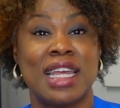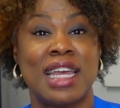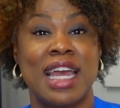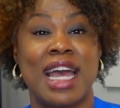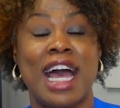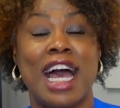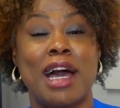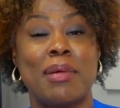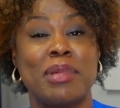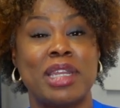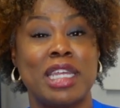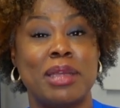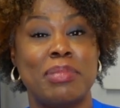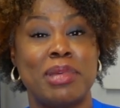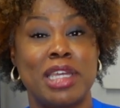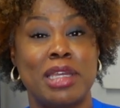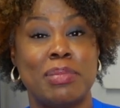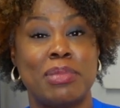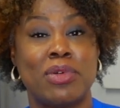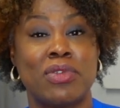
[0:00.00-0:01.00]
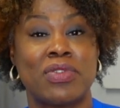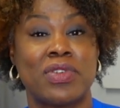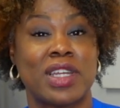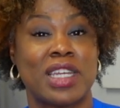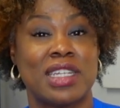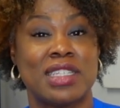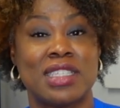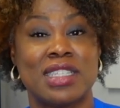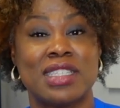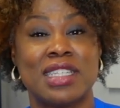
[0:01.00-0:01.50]
at how many people
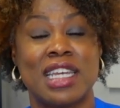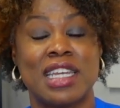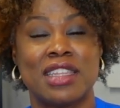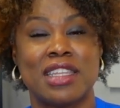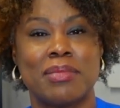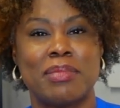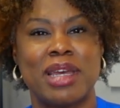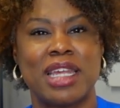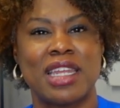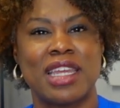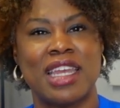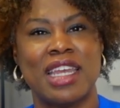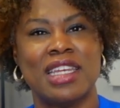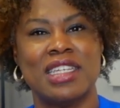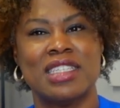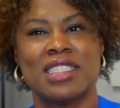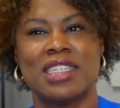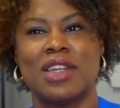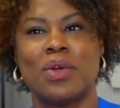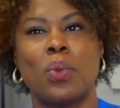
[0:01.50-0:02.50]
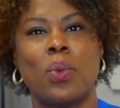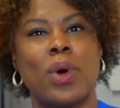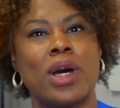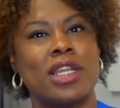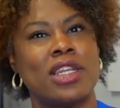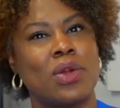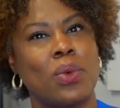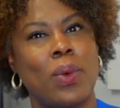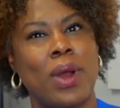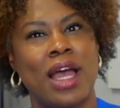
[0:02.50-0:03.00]
forget to take their medication and
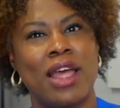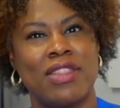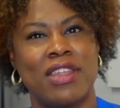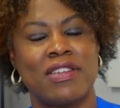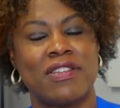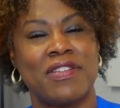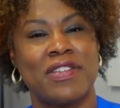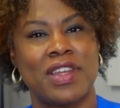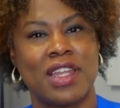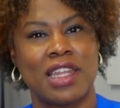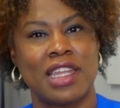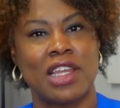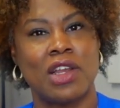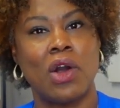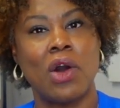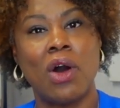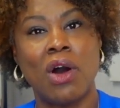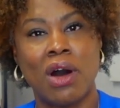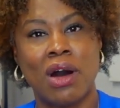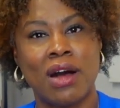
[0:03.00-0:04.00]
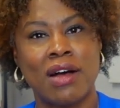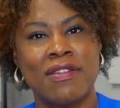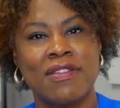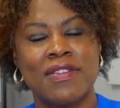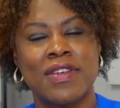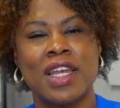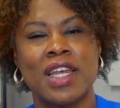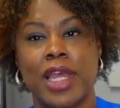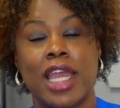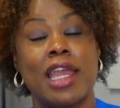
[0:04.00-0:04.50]
wonder why they're feeling off.
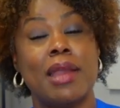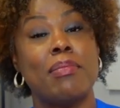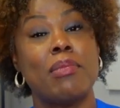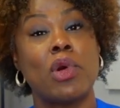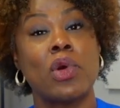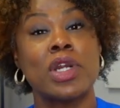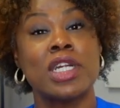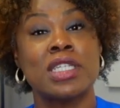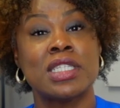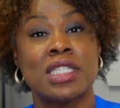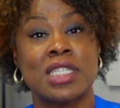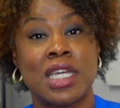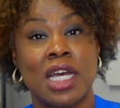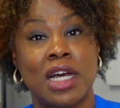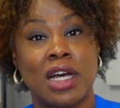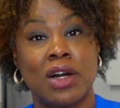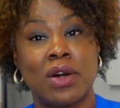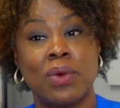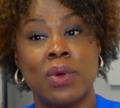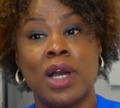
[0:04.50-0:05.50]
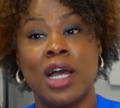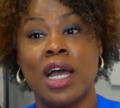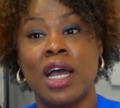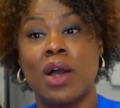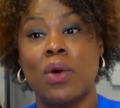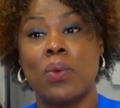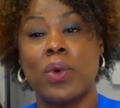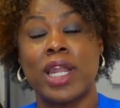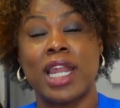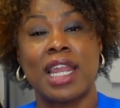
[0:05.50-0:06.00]
And more so,
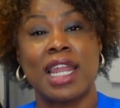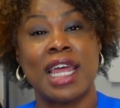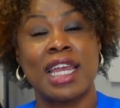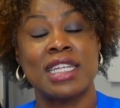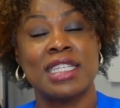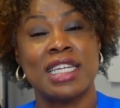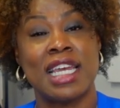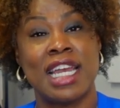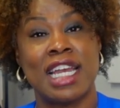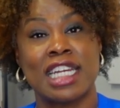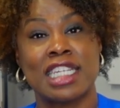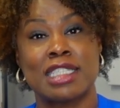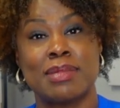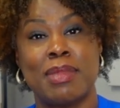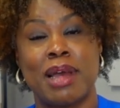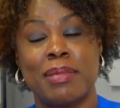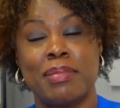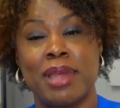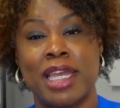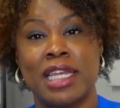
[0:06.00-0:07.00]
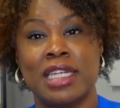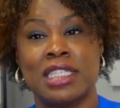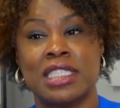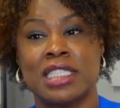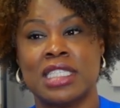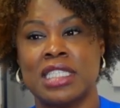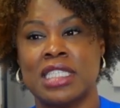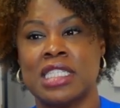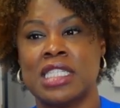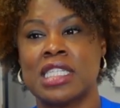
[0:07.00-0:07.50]
what I like to ask my
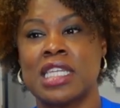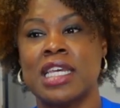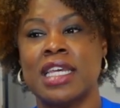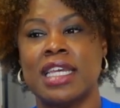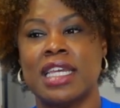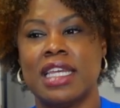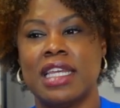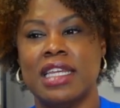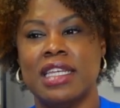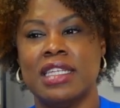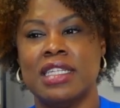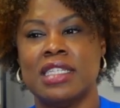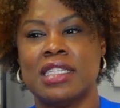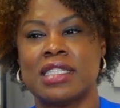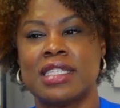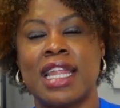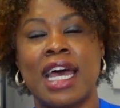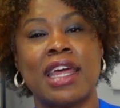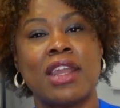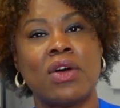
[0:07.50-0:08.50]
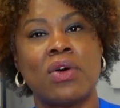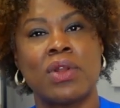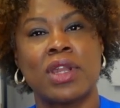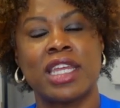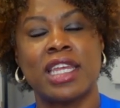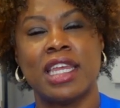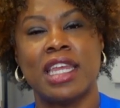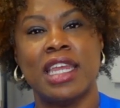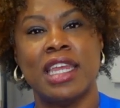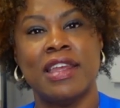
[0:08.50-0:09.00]
patients is not
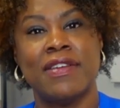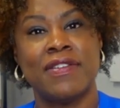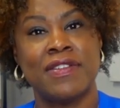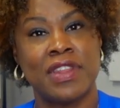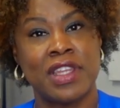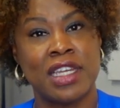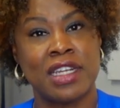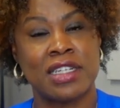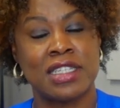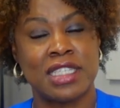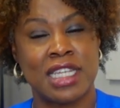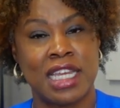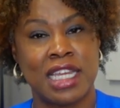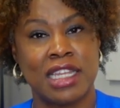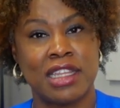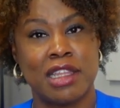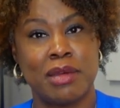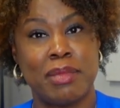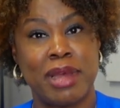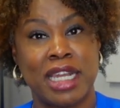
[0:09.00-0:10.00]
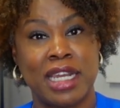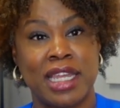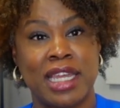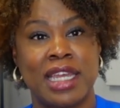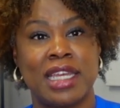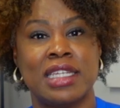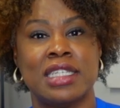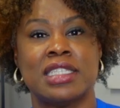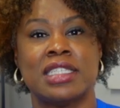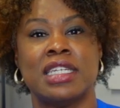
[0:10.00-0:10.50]
only if they're taking the
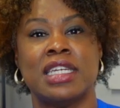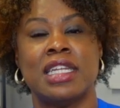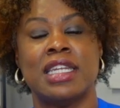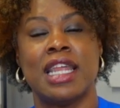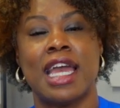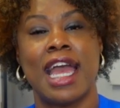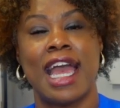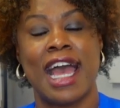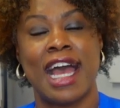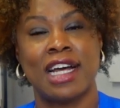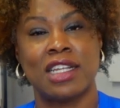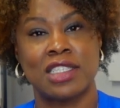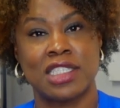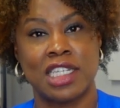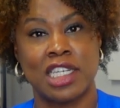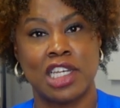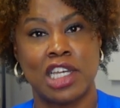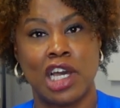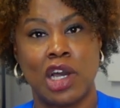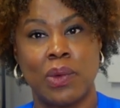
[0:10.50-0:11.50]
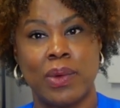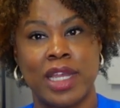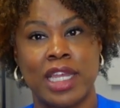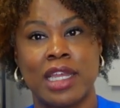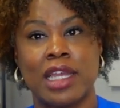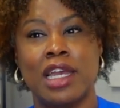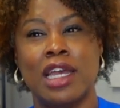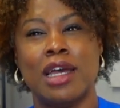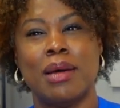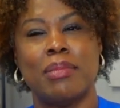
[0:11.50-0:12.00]
medication, how's it going,
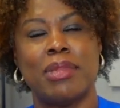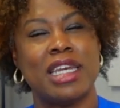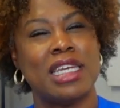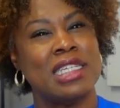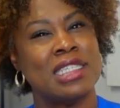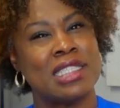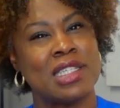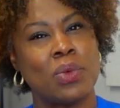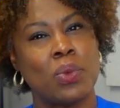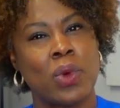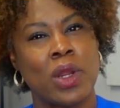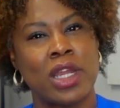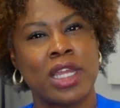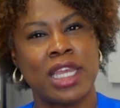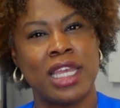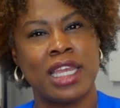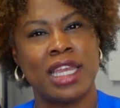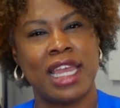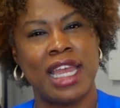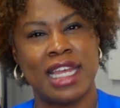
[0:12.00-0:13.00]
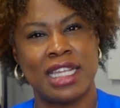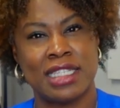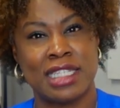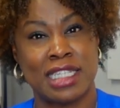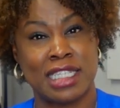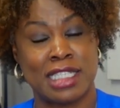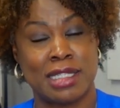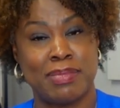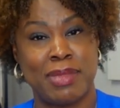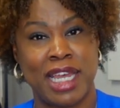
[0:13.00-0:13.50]
but is it working as
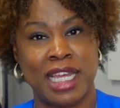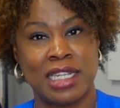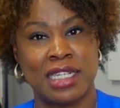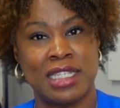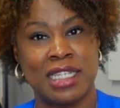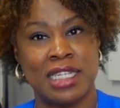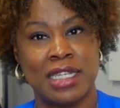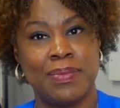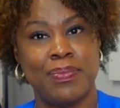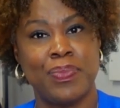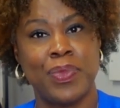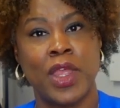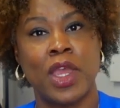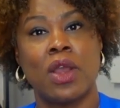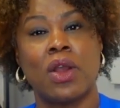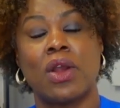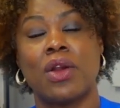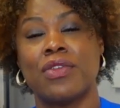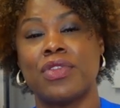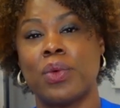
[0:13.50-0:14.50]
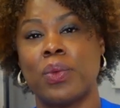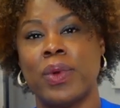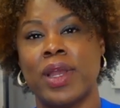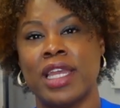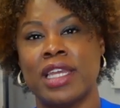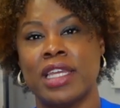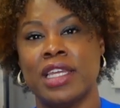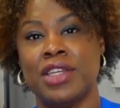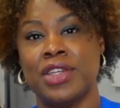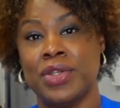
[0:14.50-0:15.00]
expected or the way
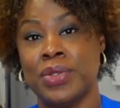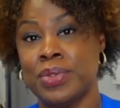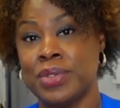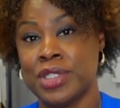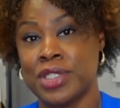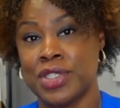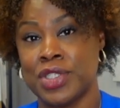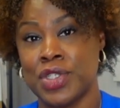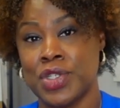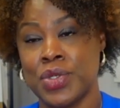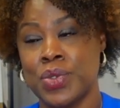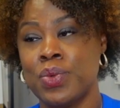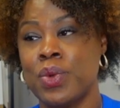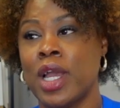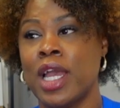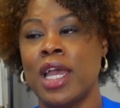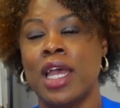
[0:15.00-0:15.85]
it used to?